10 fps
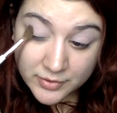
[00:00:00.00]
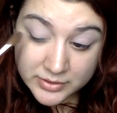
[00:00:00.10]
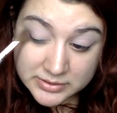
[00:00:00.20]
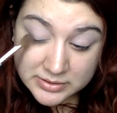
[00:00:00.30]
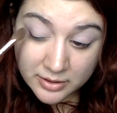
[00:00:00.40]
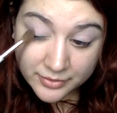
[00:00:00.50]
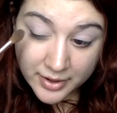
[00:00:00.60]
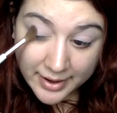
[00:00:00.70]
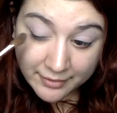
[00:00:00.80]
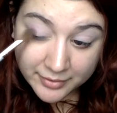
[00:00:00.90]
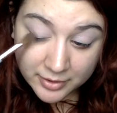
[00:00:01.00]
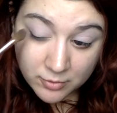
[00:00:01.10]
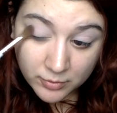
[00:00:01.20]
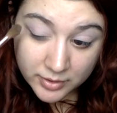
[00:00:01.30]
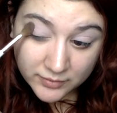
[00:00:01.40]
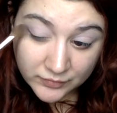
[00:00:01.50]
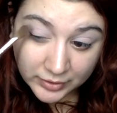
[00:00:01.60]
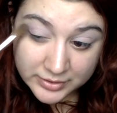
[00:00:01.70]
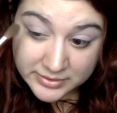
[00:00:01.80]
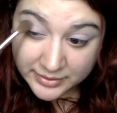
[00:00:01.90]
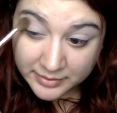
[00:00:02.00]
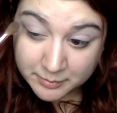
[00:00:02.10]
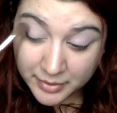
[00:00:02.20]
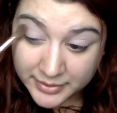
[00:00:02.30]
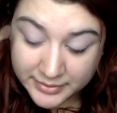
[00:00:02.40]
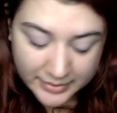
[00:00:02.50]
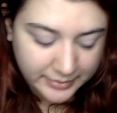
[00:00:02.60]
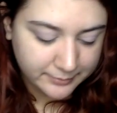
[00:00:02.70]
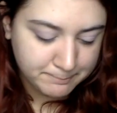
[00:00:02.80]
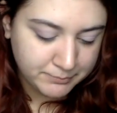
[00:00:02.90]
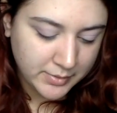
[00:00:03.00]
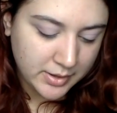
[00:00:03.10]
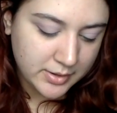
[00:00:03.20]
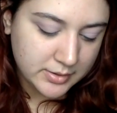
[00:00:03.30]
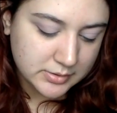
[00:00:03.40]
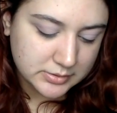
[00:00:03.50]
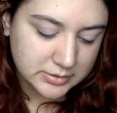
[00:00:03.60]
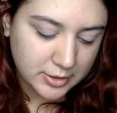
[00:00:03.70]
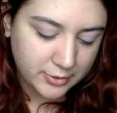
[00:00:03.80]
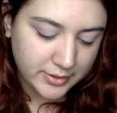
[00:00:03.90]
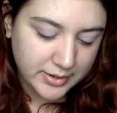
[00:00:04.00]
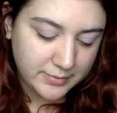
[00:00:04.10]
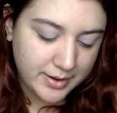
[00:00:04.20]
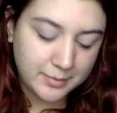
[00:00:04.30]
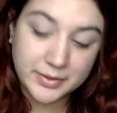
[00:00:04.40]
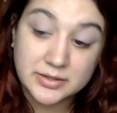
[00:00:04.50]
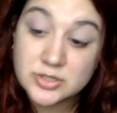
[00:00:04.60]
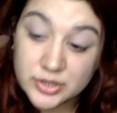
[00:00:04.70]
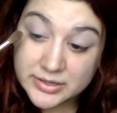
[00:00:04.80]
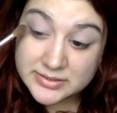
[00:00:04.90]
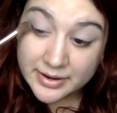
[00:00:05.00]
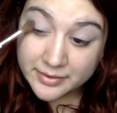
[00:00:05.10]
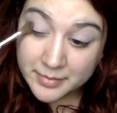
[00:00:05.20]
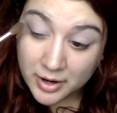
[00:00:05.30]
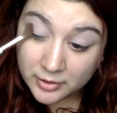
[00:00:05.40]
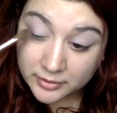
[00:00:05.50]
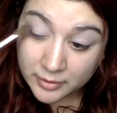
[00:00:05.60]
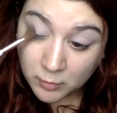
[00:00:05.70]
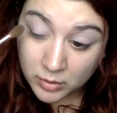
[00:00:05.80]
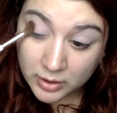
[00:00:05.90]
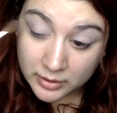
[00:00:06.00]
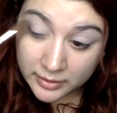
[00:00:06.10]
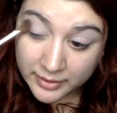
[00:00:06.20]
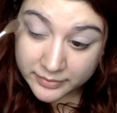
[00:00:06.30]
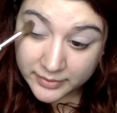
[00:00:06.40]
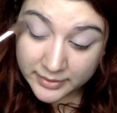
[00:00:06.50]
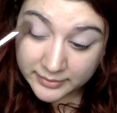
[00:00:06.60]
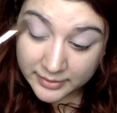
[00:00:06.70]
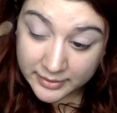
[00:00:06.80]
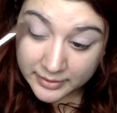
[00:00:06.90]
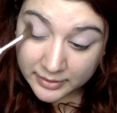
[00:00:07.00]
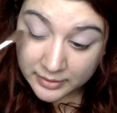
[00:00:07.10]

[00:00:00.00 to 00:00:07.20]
it on the outer corner first and then blend it in. So anyway, I'm stressed out about work, and then I